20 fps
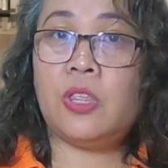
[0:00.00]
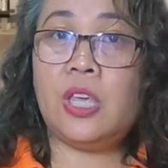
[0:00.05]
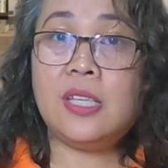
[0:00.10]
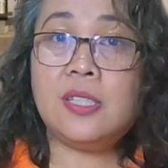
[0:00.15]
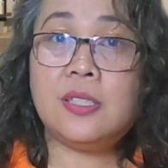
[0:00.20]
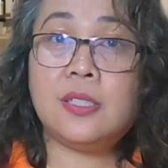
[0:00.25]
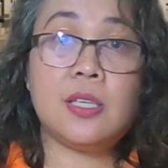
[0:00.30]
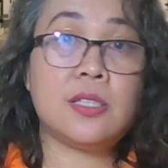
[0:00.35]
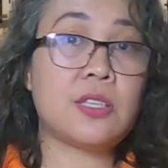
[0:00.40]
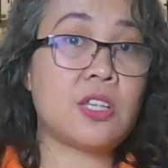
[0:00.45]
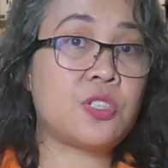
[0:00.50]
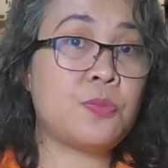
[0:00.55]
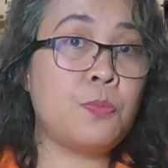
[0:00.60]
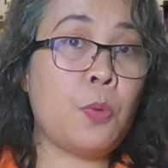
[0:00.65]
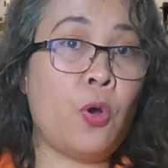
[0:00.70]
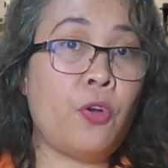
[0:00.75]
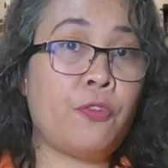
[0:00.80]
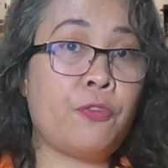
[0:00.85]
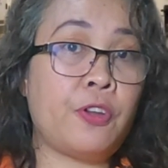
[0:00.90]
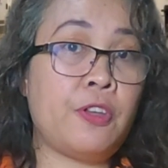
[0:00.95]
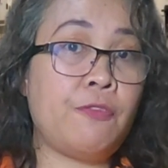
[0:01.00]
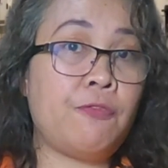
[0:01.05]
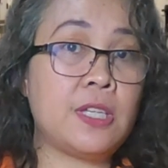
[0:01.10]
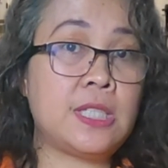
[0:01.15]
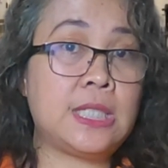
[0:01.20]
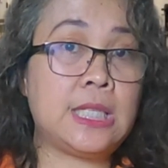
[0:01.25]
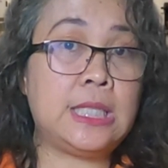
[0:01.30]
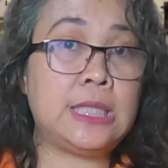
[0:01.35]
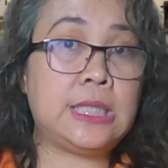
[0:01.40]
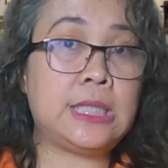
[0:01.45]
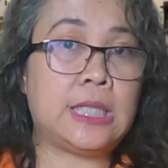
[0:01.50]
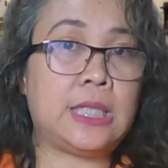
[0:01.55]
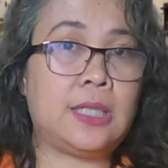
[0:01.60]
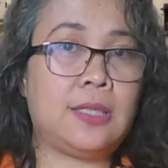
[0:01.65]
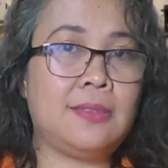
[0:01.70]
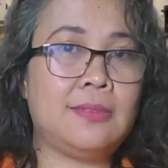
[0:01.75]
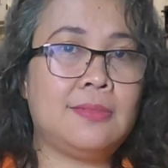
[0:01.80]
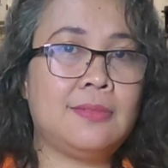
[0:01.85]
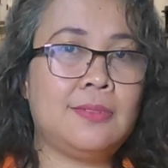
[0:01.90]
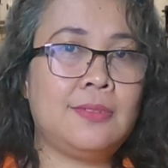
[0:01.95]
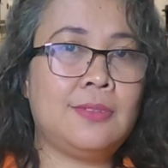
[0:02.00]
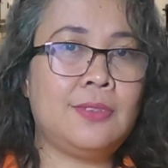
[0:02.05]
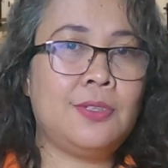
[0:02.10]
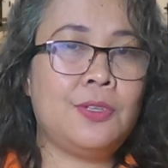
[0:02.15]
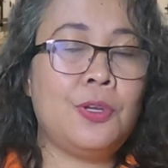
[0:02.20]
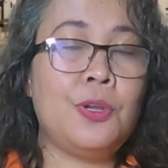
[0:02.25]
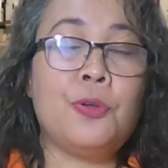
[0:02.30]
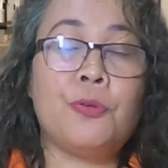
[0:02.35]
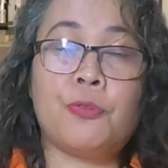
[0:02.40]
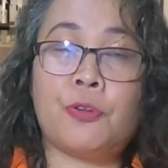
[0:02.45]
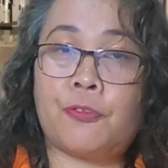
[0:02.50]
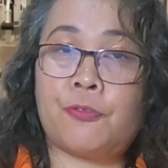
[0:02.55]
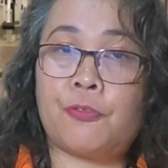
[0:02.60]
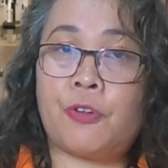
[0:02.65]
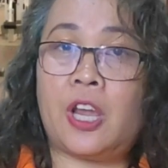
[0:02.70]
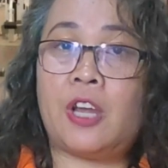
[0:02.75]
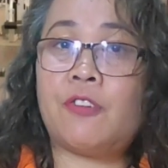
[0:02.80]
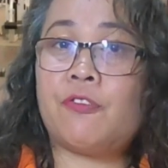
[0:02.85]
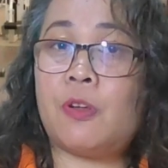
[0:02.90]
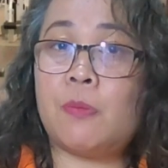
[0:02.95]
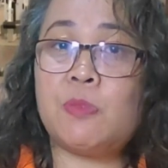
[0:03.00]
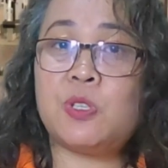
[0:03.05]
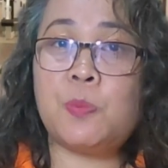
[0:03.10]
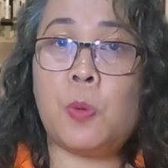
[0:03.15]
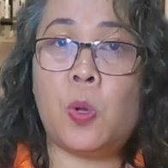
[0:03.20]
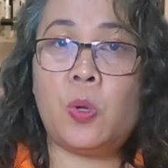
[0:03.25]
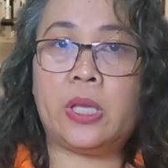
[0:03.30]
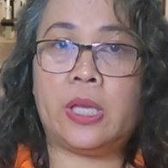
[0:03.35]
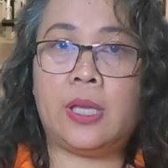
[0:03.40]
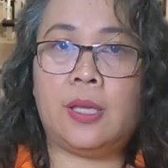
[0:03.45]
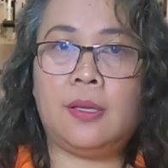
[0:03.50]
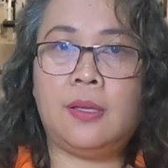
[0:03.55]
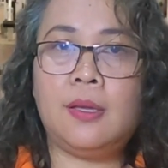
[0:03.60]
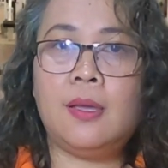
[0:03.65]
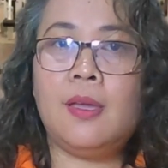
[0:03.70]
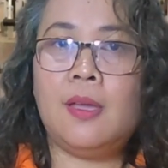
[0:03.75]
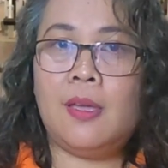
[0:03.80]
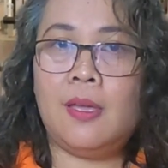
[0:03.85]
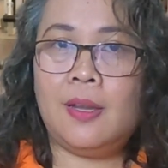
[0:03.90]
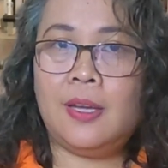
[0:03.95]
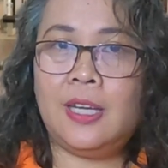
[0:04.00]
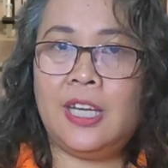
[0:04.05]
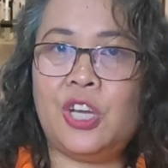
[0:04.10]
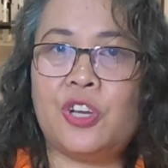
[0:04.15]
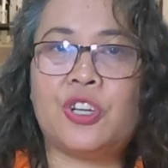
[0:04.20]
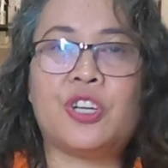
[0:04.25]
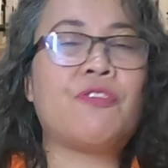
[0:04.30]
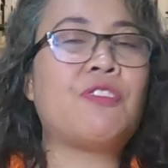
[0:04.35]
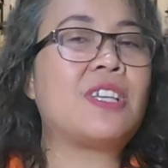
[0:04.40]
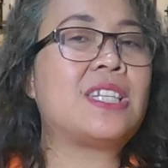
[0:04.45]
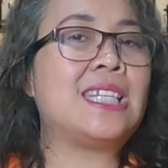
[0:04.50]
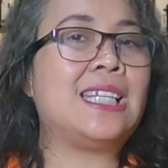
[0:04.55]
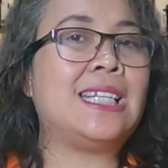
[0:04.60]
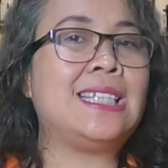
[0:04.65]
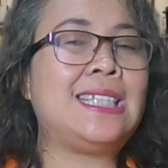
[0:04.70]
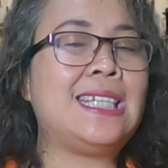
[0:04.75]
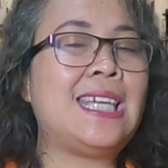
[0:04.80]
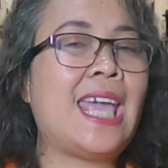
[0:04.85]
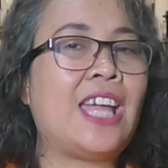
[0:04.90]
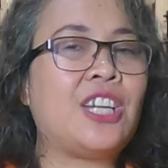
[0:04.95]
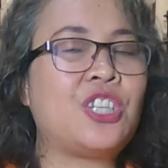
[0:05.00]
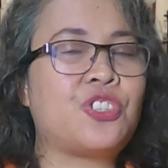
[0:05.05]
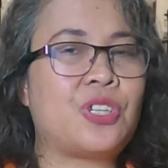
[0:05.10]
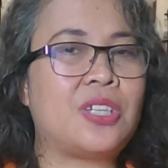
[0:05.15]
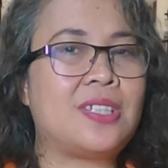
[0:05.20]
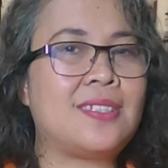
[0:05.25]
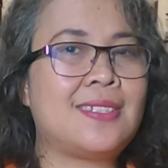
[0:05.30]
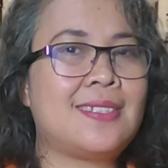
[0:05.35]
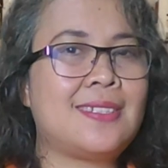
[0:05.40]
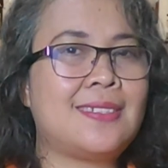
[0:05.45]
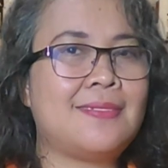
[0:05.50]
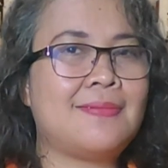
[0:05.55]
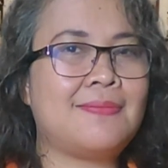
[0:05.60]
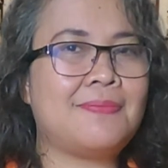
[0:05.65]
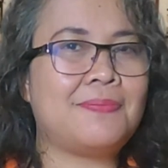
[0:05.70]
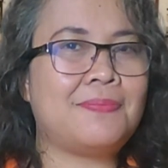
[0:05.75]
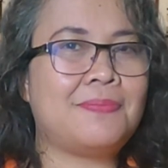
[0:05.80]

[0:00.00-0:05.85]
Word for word: This is a smoke-free facility. Refrain from smoking near the facility entrance.